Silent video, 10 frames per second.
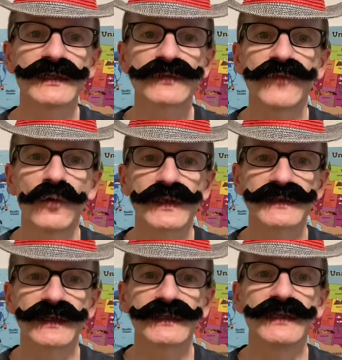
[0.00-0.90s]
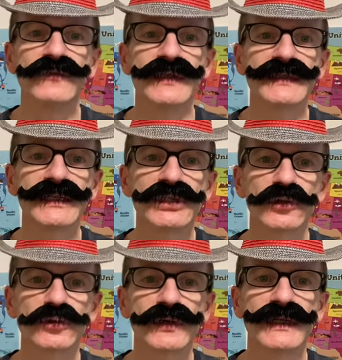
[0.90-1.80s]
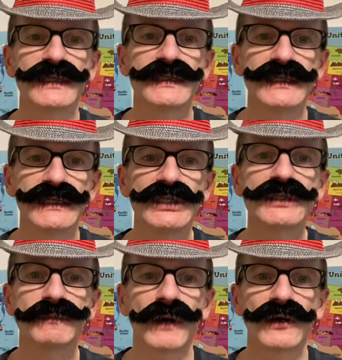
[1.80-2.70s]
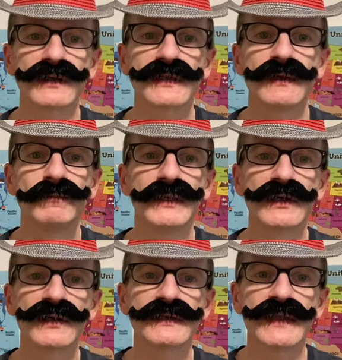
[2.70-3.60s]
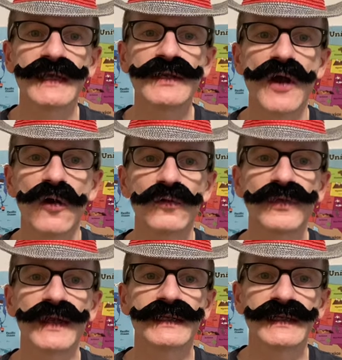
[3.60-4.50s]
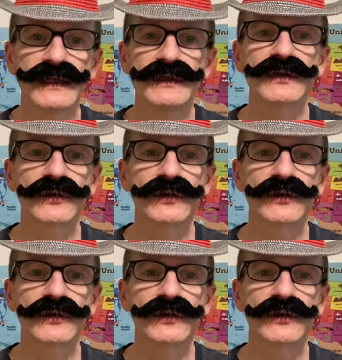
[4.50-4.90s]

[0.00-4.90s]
is focused on convincing children to eat bugs because they know that kids are